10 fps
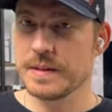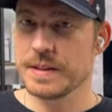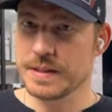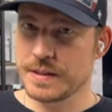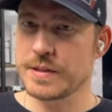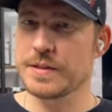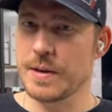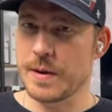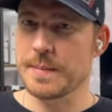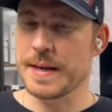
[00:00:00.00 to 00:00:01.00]
You
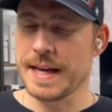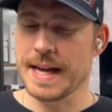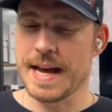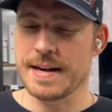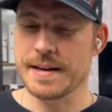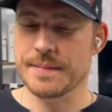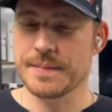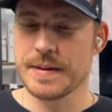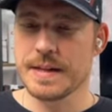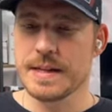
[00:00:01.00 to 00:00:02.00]
see what I'm getting at here?
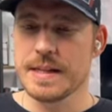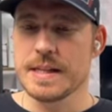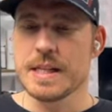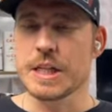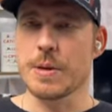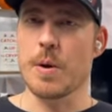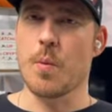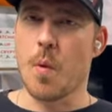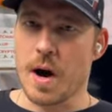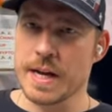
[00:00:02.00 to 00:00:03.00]
So we
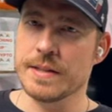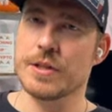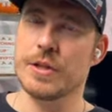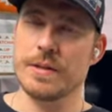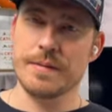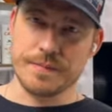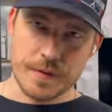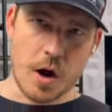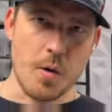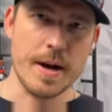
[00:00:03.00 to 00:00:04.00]
want to
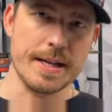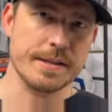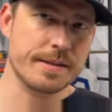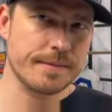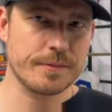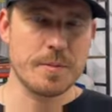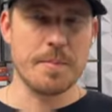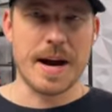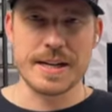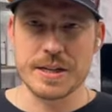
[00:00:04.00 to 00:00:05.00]
always
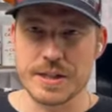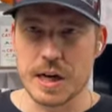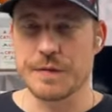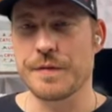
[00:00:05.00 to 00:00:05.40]
remind yourself,